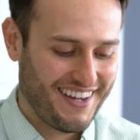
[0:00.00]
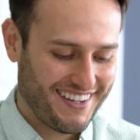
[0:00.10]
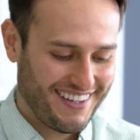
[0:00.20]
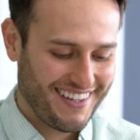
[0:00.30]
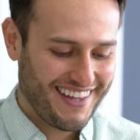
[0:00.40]
okay.
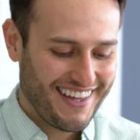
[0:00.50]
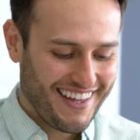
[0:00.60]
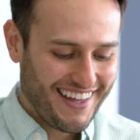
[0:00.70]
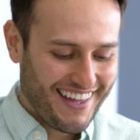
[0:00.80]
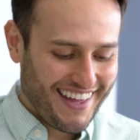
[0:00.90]

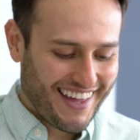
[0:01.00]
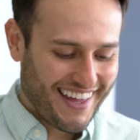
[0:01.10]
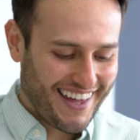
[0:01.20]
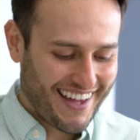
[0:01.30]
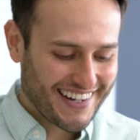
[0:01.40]

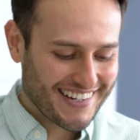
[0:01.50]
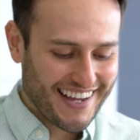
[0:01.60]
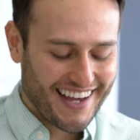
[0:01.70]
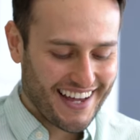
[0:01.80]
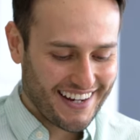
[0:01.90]
and
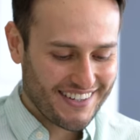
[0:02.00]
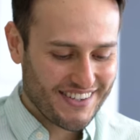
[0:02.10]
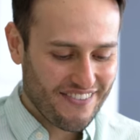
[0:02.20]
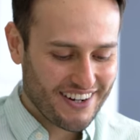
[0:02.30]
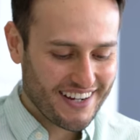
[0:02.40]
uh, do
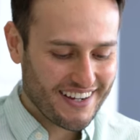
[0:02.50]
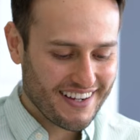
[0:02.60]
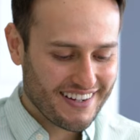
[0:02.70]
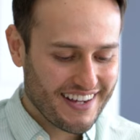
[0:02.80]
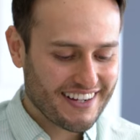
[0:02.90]
you have
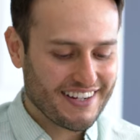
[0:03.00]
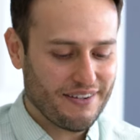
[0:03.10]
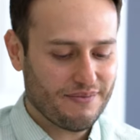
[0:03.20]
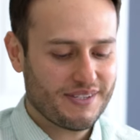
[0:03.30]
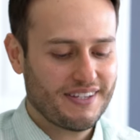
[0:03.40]
any
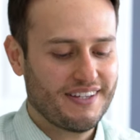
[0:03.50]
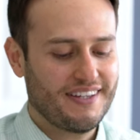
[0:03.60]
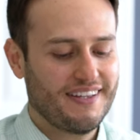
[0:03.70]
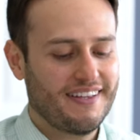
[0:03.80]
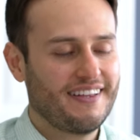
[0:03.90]
nicknames?
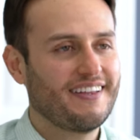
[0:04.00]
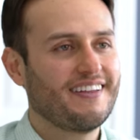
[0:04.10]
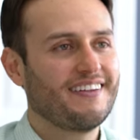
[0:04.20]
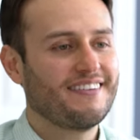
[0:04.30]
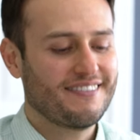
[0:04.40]
No.
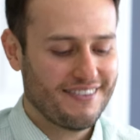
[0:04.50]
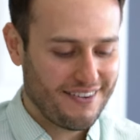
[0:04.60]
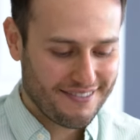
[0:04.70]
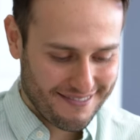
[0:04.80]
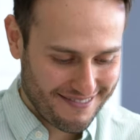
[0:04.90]

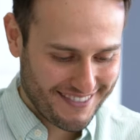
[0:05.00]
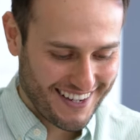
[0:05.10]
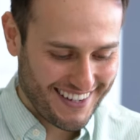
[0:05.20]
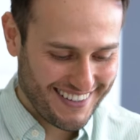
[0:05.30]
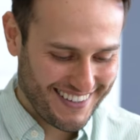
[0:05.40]
No?
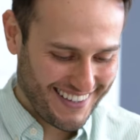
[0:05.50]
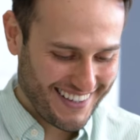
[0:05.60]
Okay.